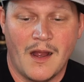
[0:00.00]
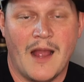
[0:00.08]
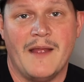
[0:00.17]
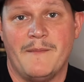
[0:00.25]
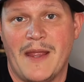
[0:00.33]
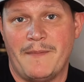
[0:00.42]

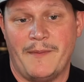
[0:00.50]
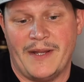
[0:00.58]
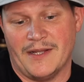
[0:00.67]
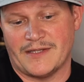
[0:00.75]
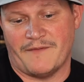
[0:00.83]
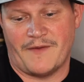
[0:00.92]
And maybe
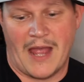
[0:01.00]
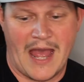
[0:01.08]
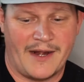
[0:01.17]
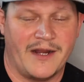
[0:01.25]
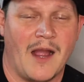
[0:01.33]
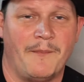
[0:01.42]
because I've
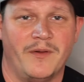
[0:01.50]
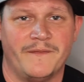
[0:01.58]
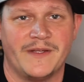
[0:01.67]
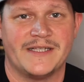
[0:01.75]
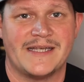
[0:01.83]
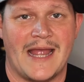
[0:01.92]
had a couple of
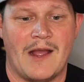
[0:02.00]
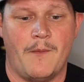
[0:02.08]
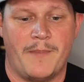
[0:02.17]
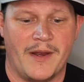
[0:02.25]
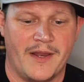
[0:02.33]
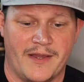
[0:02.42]
these now,
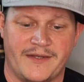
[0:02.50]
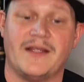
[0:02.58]
but it